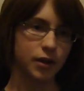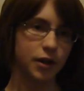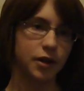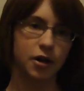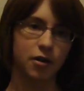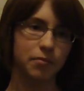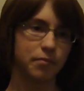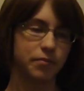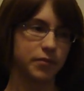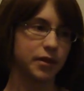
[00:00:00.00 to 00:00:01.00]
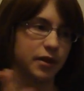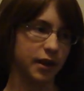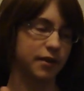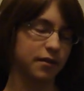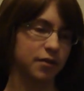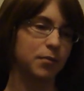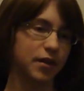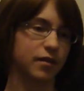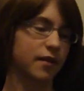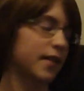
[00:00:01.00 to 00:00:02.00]
you know, like so.
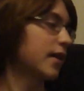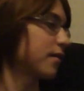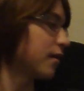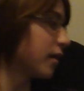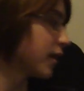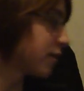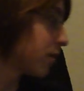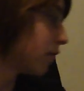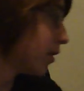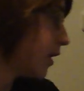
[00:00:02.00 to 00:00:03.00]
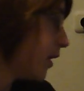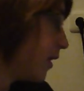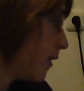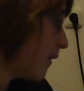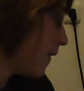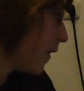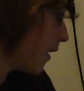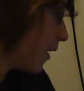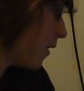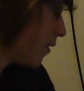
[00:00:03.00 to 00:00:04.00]
Basically, that, that's the that's the whole uh,